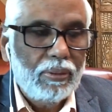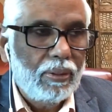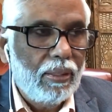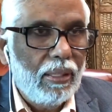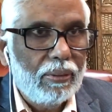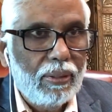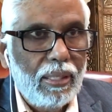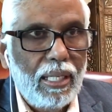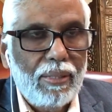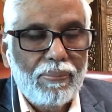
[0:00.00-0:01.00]
doesn't
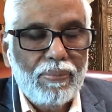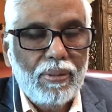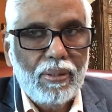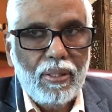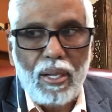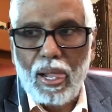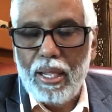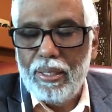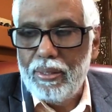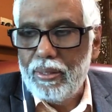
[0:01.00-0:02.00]
have
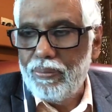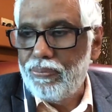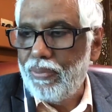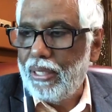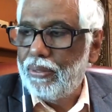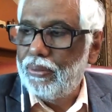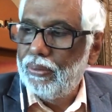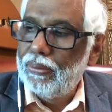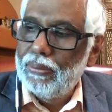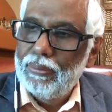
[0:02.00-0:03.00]
an effect.
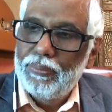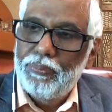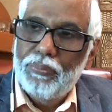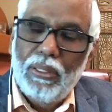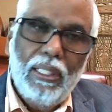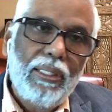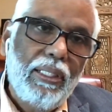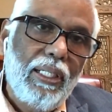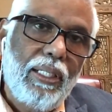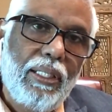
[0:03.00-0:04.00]
And
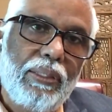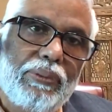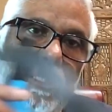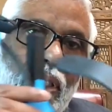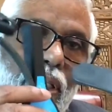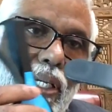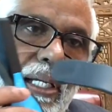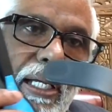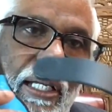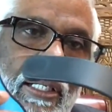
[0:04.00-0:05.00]
here is a
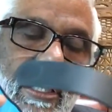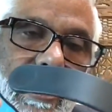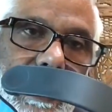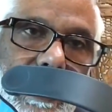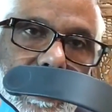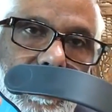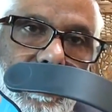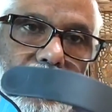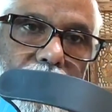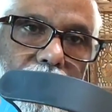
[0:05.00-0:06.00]
hand,
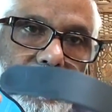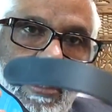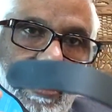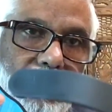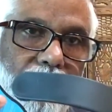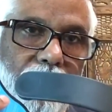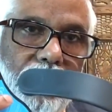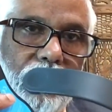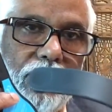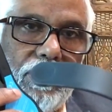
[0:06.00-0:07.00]

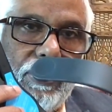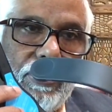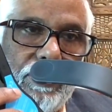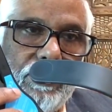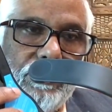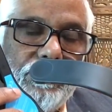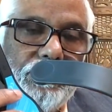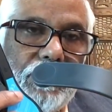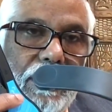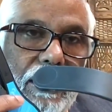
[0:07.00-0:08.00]
wearable
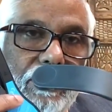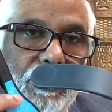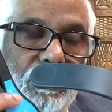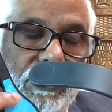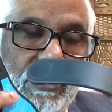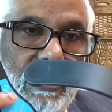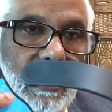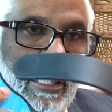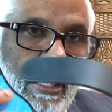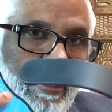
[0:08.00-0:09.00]
EEG machine.
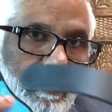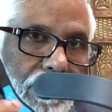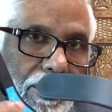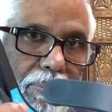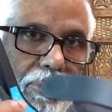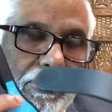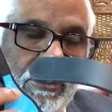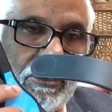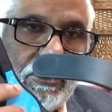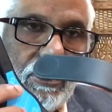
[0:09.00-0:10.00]
I have better
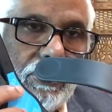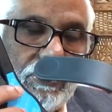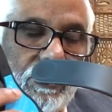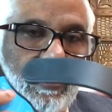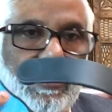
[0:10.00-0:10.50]
machines also,